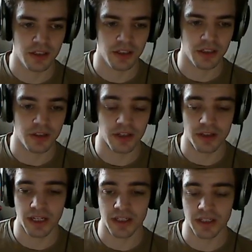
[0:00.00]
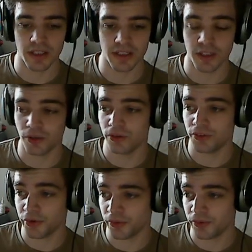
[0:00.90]
that they killed
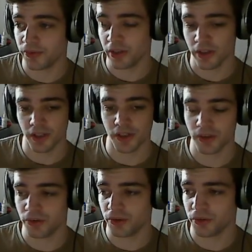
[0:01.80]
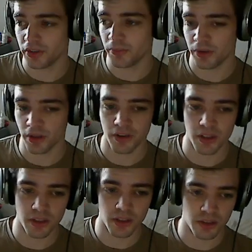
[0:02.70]
you on
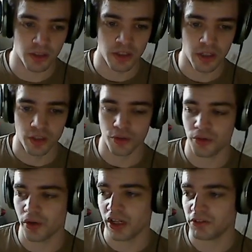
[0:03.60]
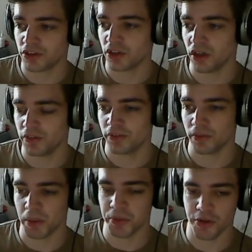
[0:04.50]
DM13 and you don't have a shaft,
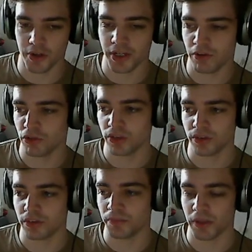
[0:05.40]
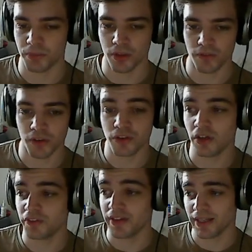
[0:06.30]
maybe you could get a rocket or something, but you have no
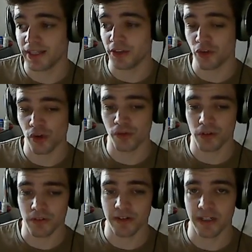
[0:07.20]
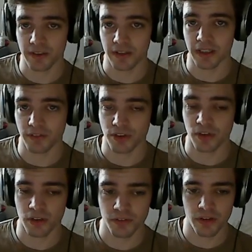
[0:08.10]
shaft, and you know for a fact that they have a
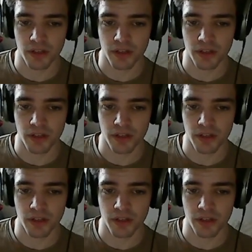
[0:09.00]
shaft.